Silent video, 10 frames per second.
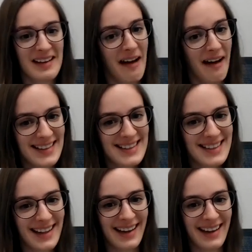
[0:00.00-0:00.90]

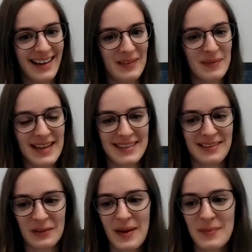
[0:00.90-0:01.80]
guide and
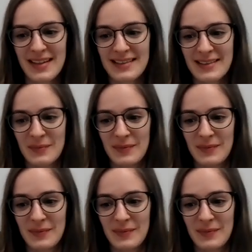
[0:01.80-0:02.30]
place it on the website.